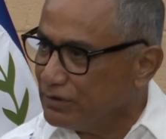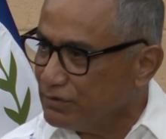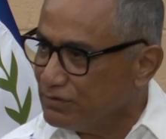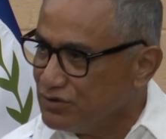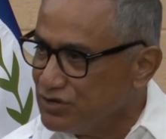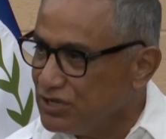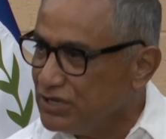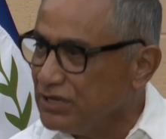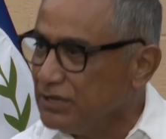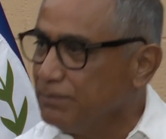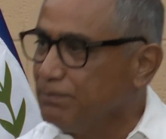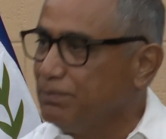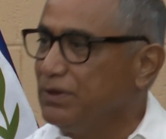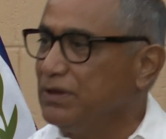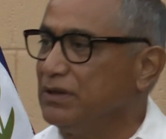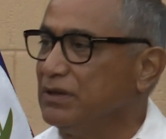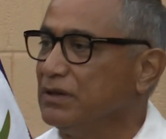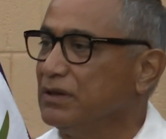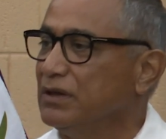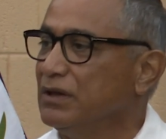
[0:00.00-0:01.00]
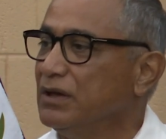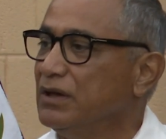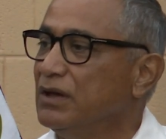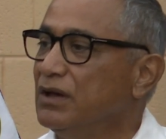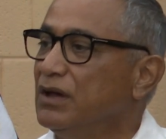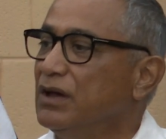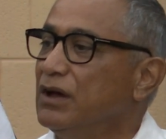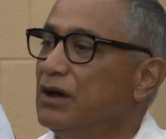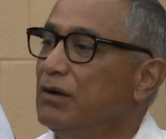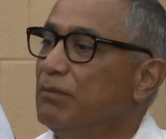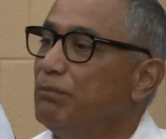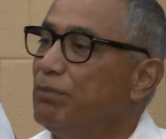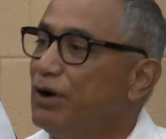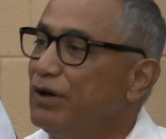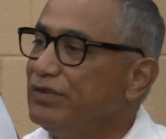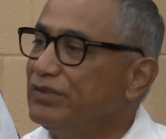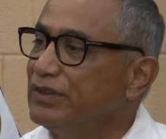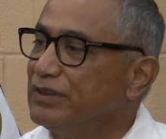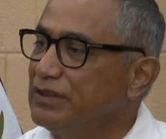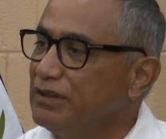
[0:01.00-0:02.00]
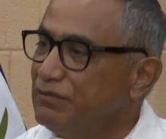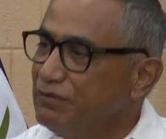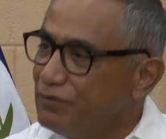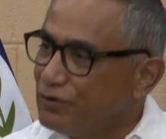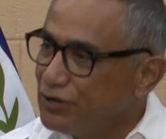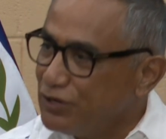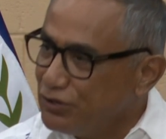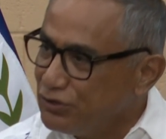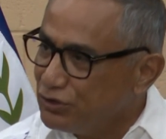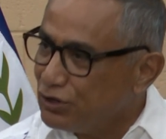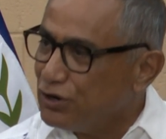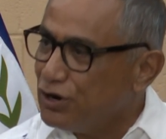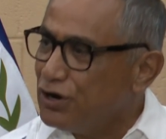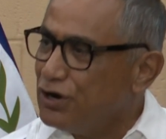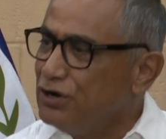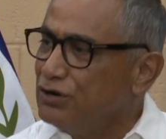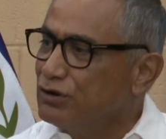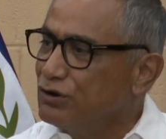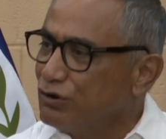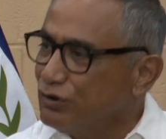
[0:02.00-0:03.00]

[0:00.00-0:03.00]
of GDP, positive for the third